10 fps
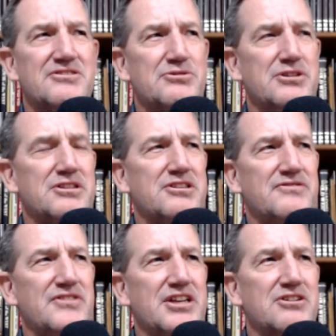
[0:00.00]
It was a really
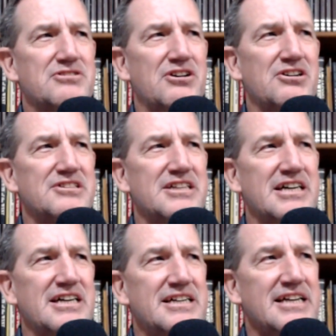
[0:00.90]
good video called
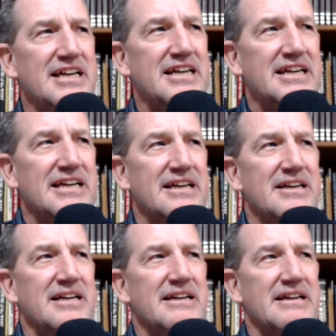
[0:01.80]
And
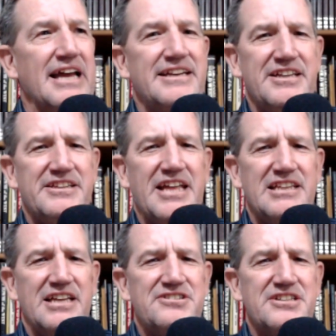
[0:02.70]
Did They
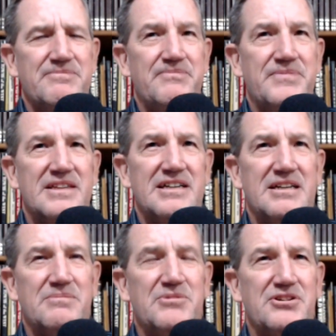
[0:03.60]
Listen?
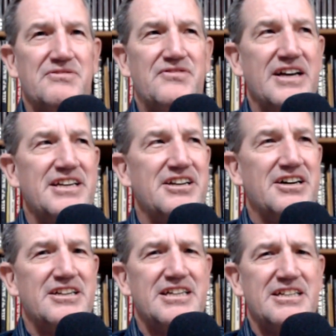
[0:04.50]
You can find it
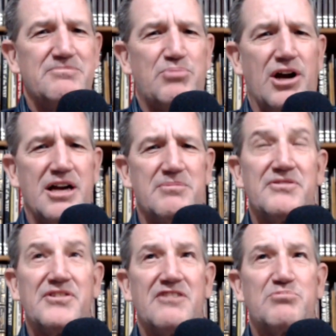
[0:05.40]
on Prime
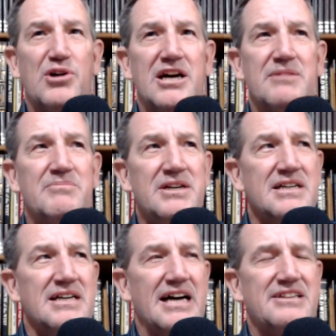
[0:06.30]
if you have Prime.
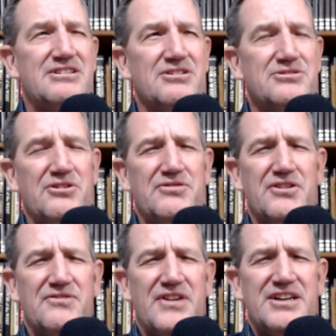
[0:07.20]
I don't know if you
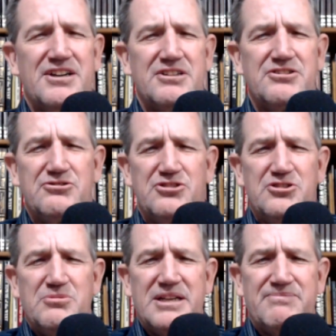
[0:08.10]
can find it on
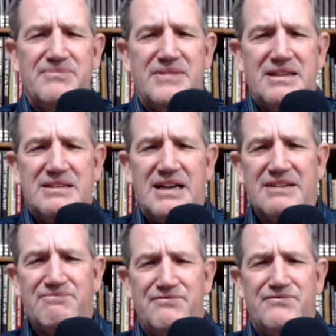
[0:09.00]
YouTube.
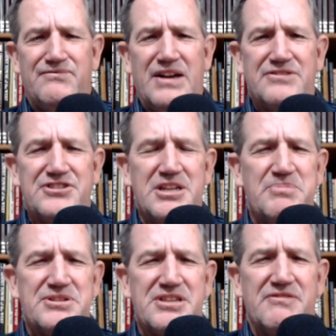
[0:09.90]
I found
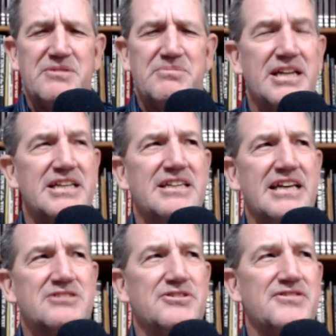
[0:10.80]
snippets of it, but I didn't
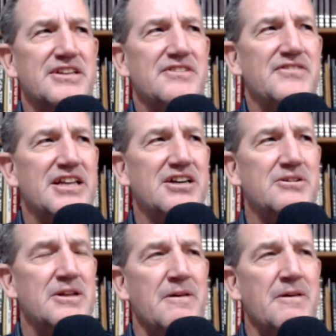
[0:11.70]
actually find the video.